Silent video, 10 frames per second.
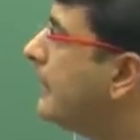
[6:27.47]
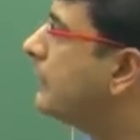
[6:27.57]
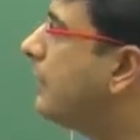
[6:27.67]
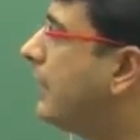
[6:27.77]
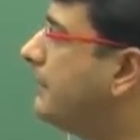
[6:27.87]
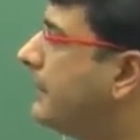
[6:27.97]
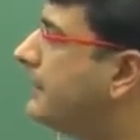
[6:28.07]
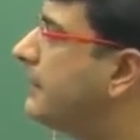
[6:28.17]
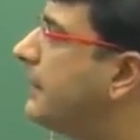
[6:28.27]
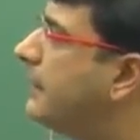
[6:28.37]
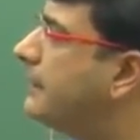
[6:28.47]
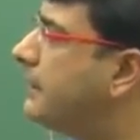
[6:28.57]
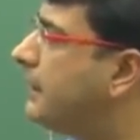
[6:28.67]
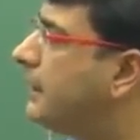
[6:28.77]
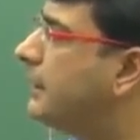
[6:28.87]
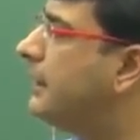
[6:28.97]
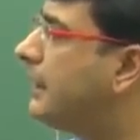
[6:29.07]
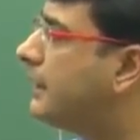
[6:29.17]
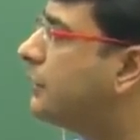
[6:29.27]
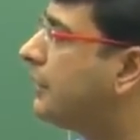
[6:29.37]
so I must say the
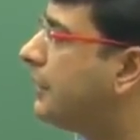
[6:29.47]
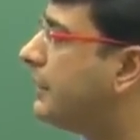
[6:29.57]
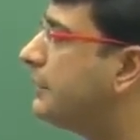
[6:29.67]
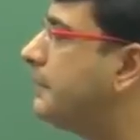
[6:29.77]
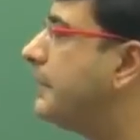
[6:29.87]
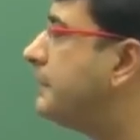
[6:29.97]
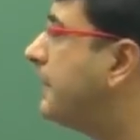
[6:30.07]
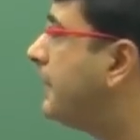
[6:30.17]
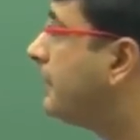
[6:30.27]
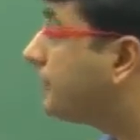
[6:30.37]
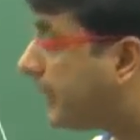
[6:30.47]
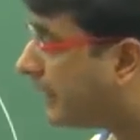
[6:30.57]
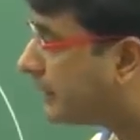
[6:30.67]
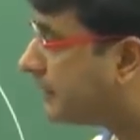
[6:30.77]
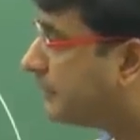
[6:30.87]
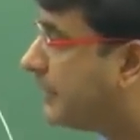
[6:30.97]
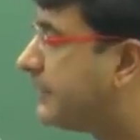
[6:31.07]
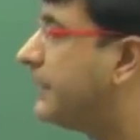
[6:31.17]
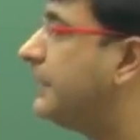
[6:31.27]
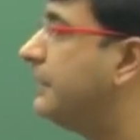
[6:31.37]
electronic displacement effects
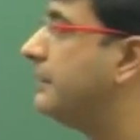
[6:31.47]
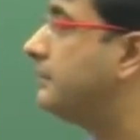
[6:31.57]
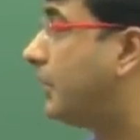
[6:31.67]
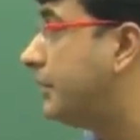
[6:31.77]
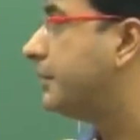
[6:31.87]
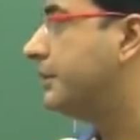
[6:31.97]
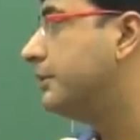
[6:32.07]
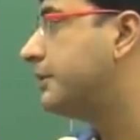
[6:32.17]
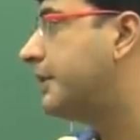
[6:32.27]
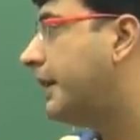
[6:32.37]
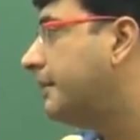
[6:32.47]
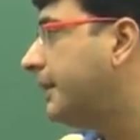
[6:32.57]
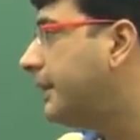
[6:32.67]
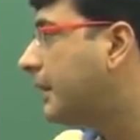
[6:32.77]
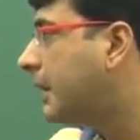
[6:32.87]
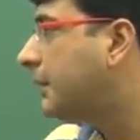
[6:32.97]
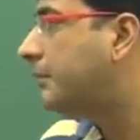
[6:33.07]
present in the molecules can be